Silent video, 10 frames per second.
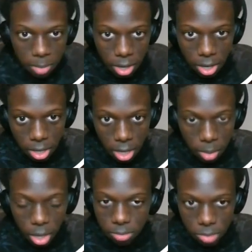Bonnie, come
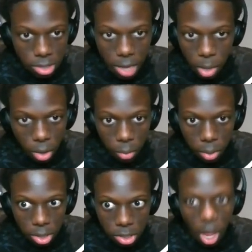on. Just come out
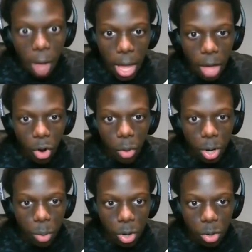already. Just come out
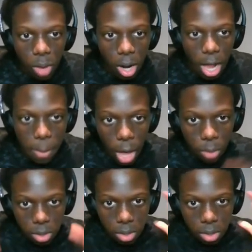already. When are you going to come out?